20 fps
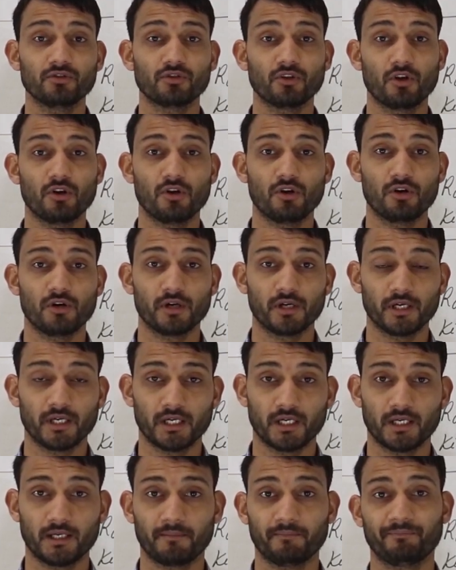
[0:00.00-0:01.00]

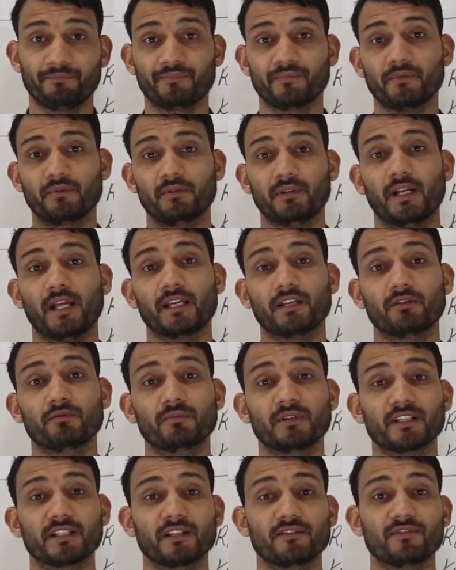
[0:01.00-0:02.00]
So,
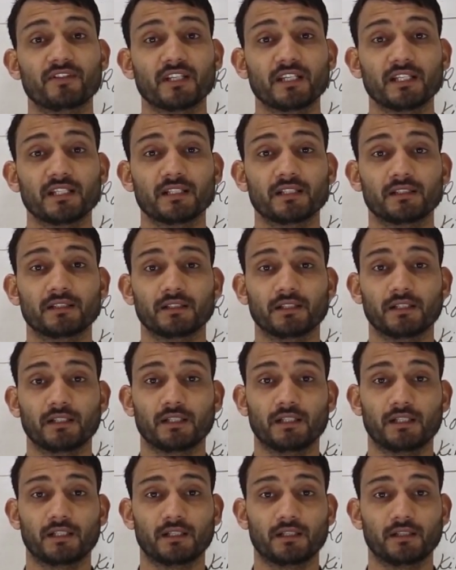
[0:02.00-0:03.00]
like you must have seen
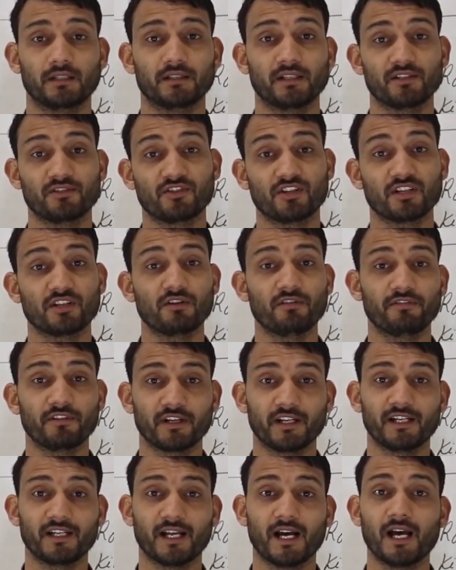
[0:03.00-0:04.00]
the string
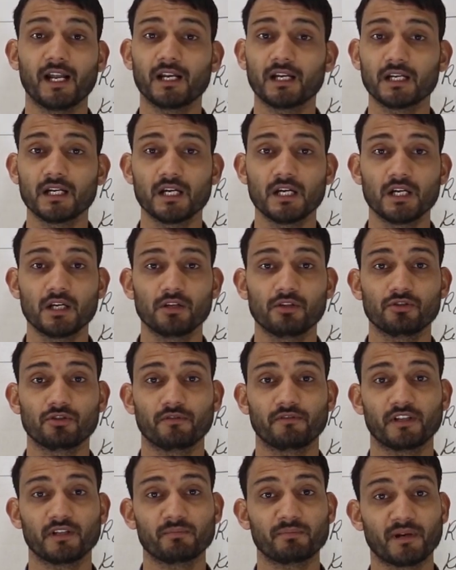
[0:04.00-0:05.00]
of a guitar.
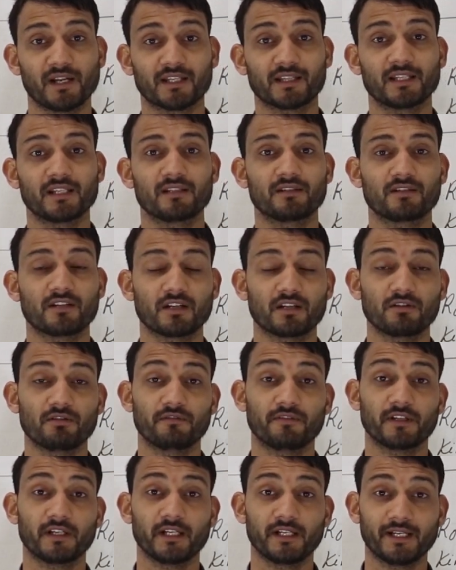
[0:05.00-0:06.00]
So, when you pluck the
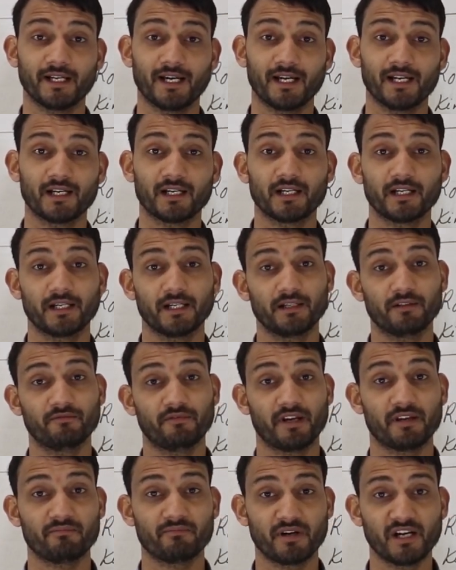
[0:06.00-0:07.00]
string of a guitar, it
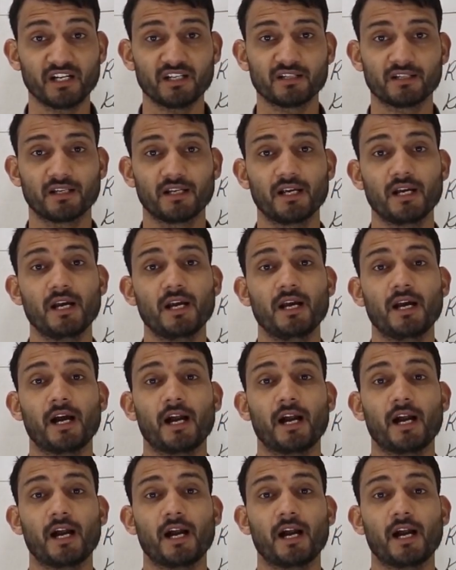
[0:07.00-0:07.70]
vibrates